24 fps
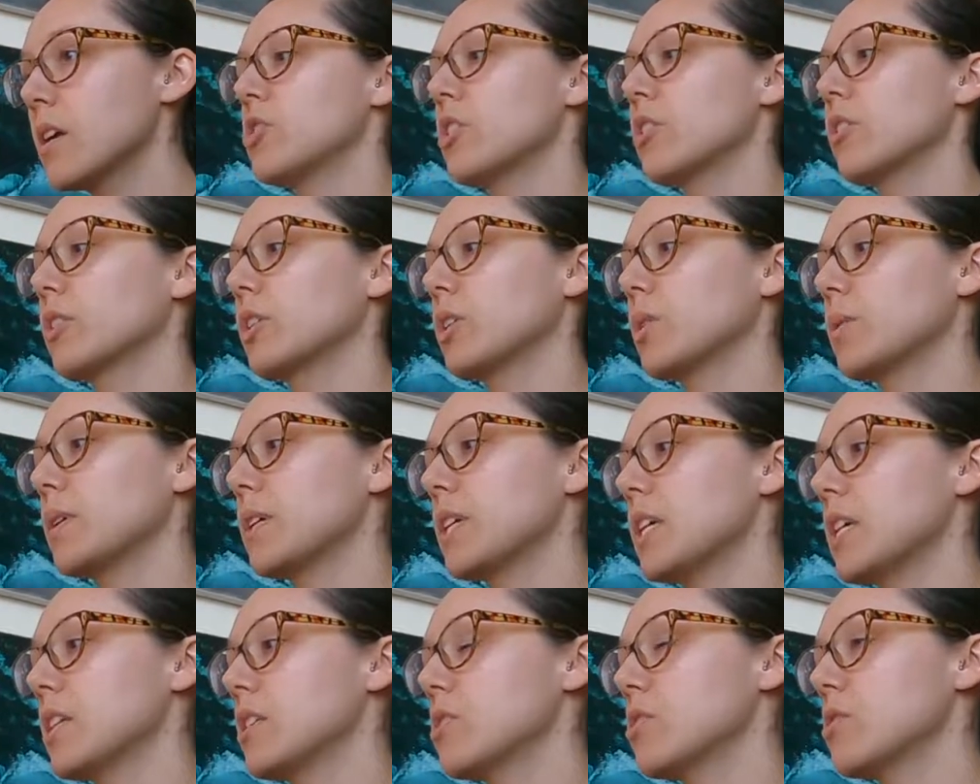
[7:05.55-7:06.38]
Jericho
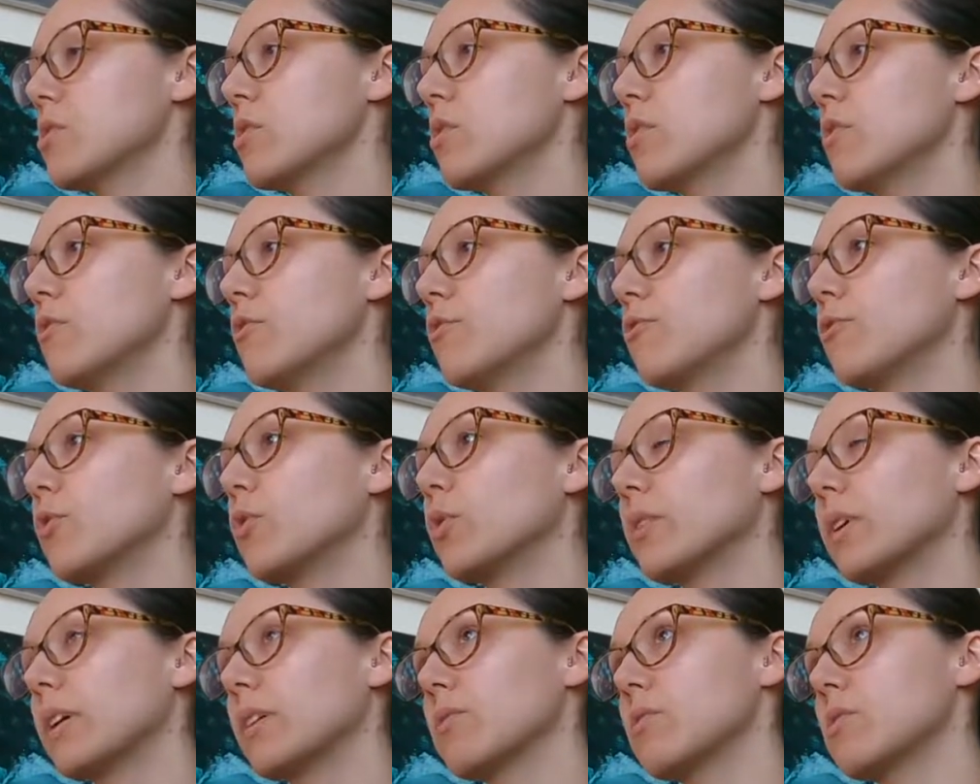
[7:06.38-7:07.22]
eats
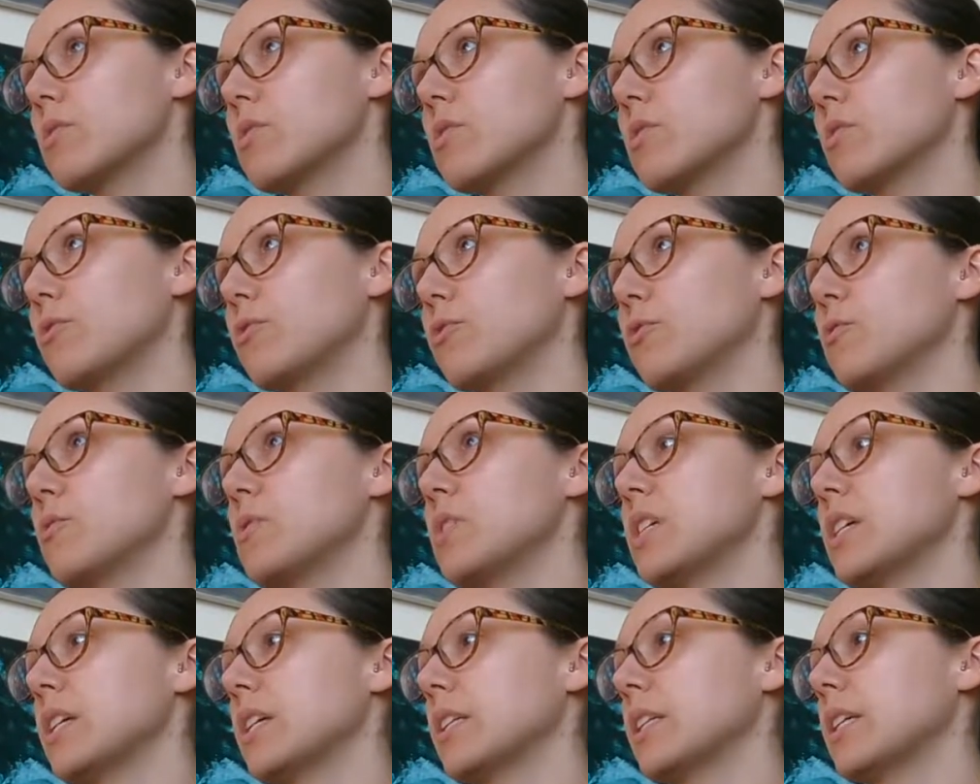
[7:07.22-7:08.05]
4 ounces of food
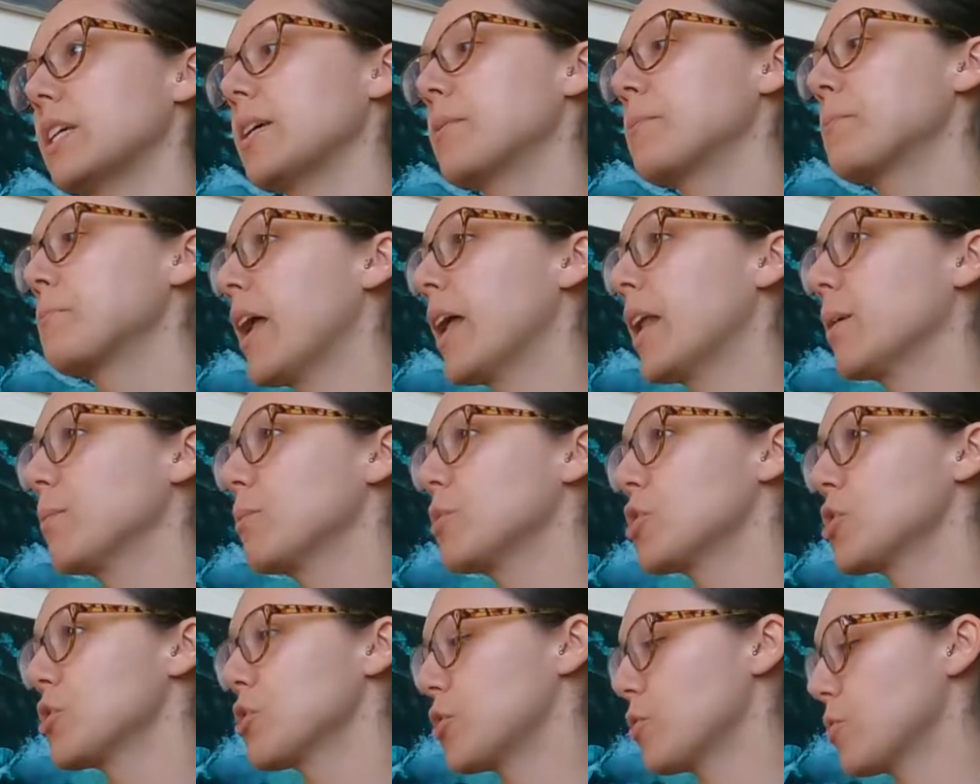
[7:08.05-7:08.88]
daily, and I'm
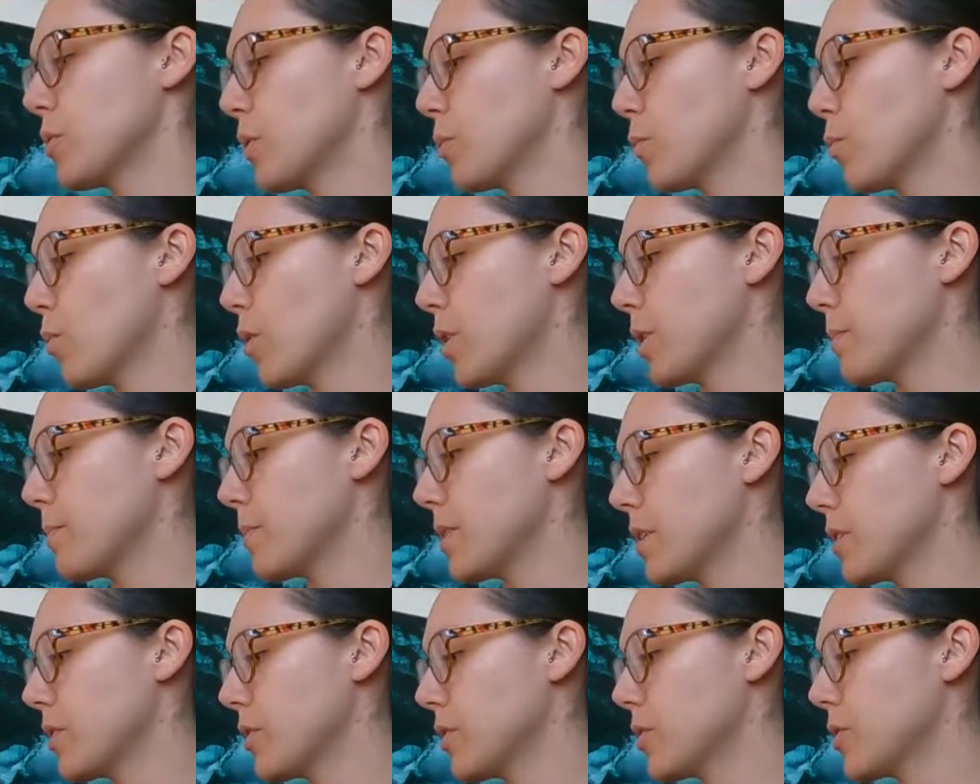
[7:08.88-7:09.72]
just doing 1
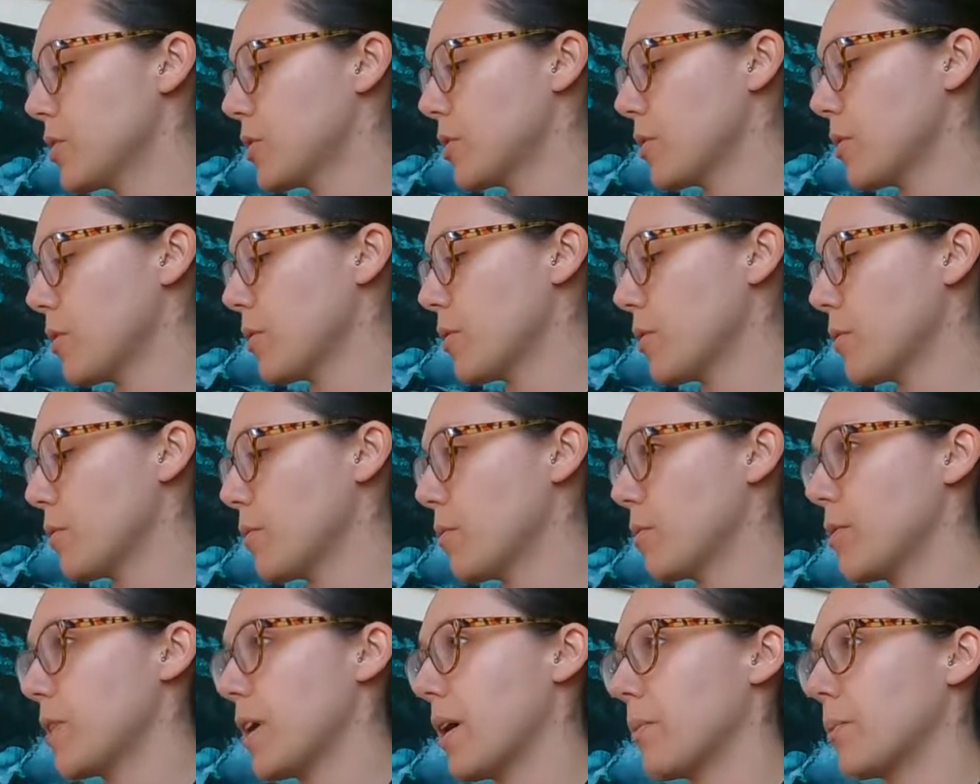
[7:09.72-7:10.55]
meal.
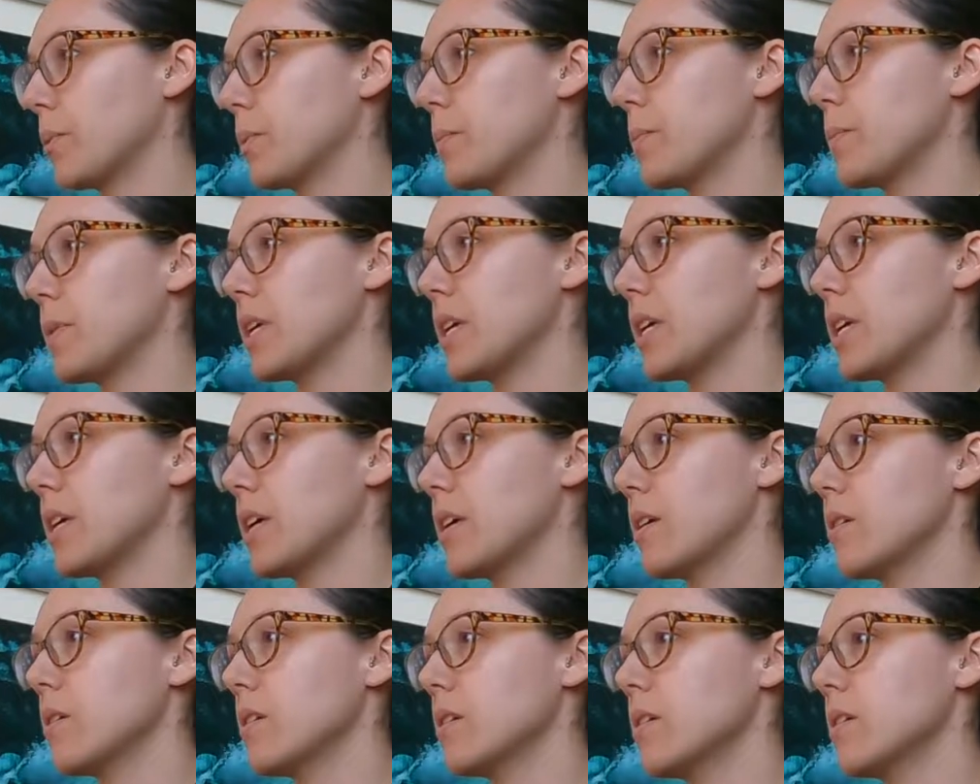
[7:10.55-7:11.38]
So that would
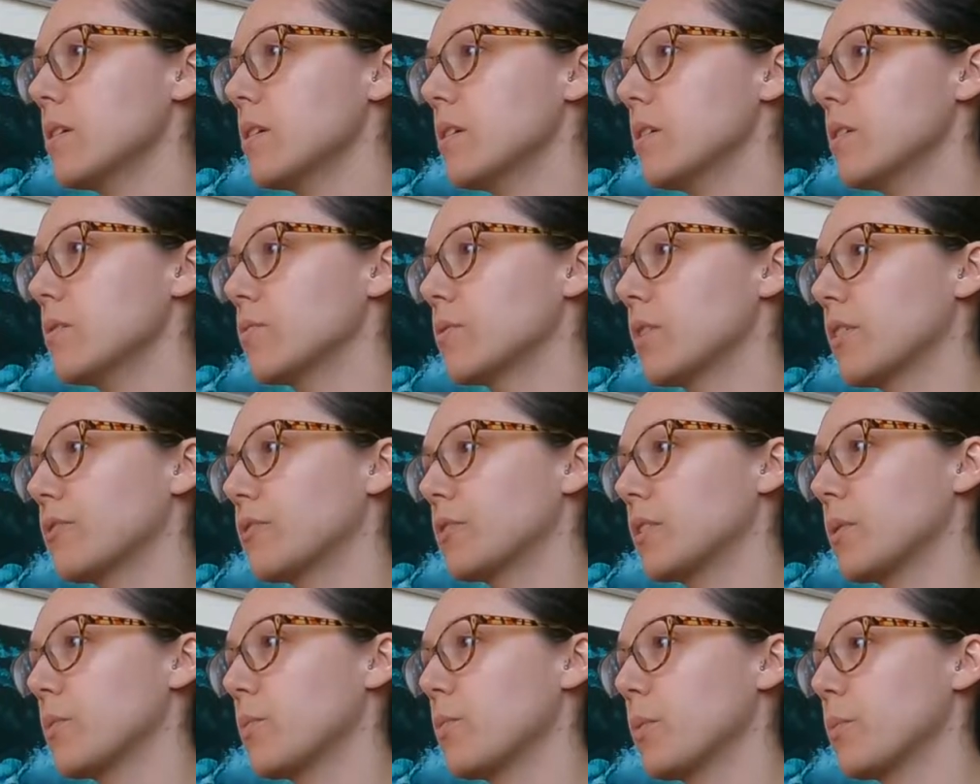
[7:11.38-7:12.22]
be
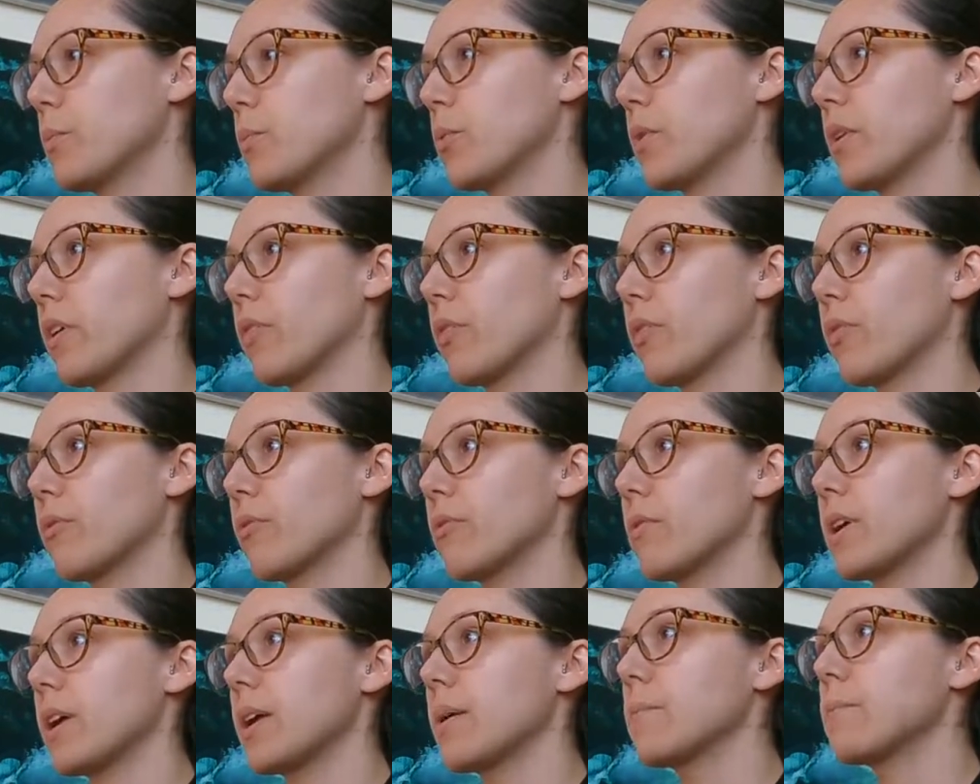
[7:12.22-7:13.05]
roughly
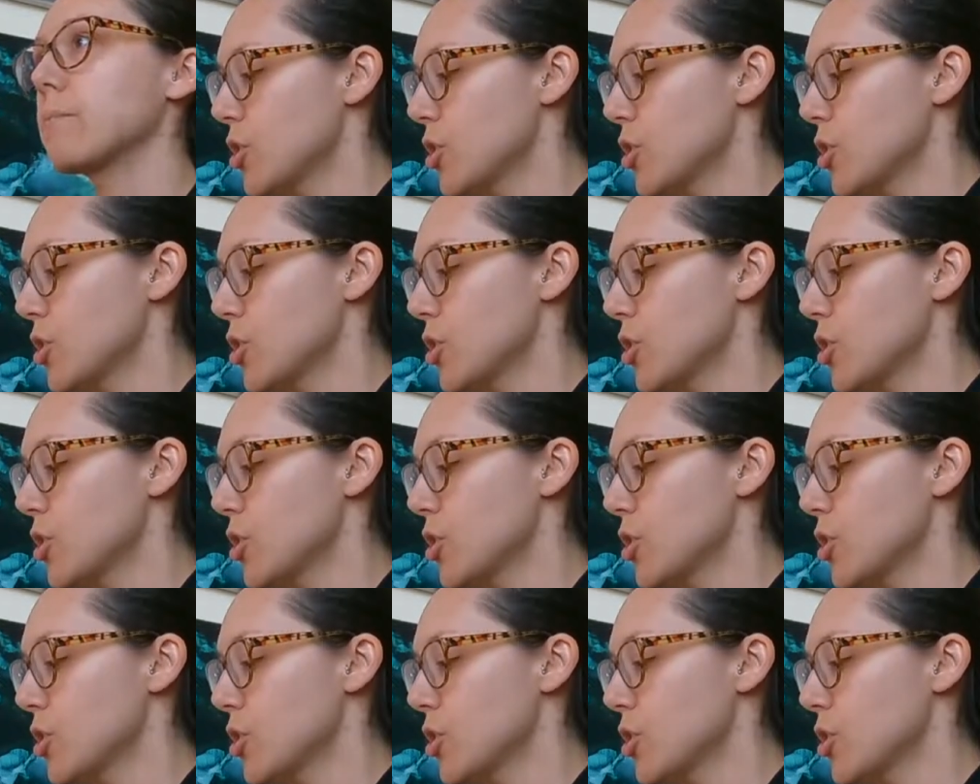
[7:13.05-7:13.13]
1.3.